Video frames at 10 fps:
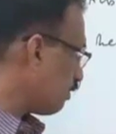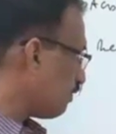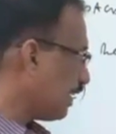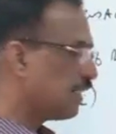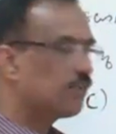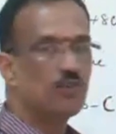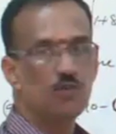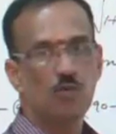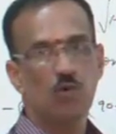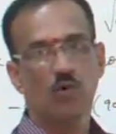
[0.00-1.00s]
to find out
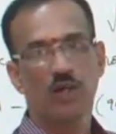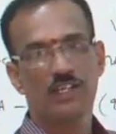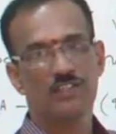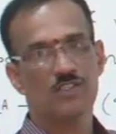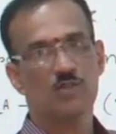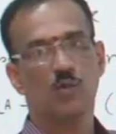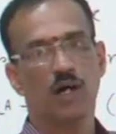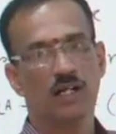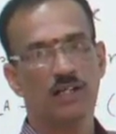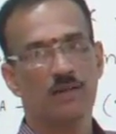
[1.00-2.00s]
OH is
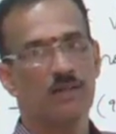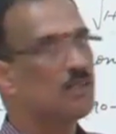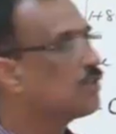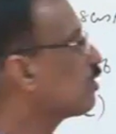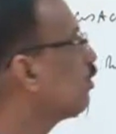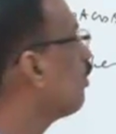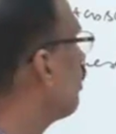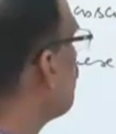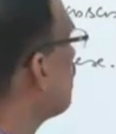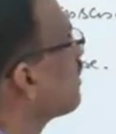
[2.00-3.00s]
what. So,
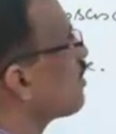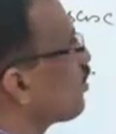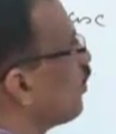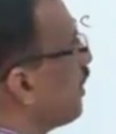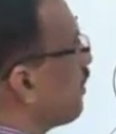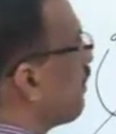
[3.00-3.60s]
OH is what